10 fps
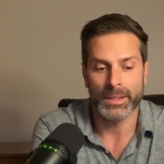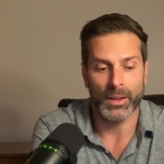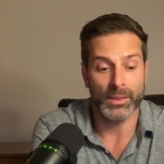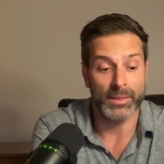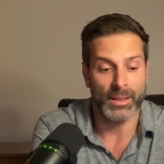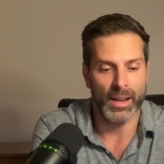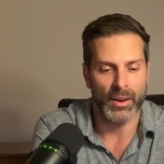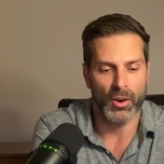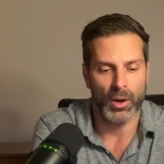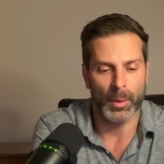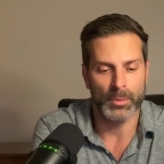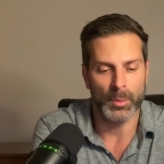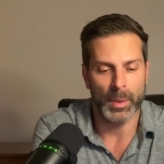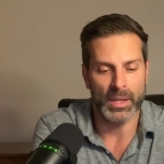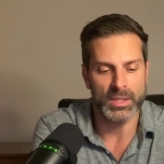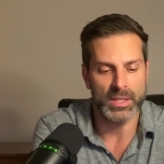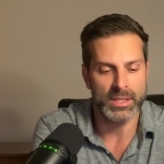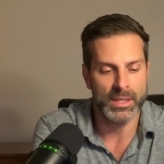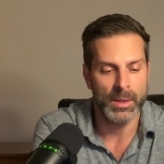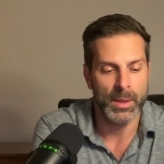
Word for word: causes a lot of harm to patients.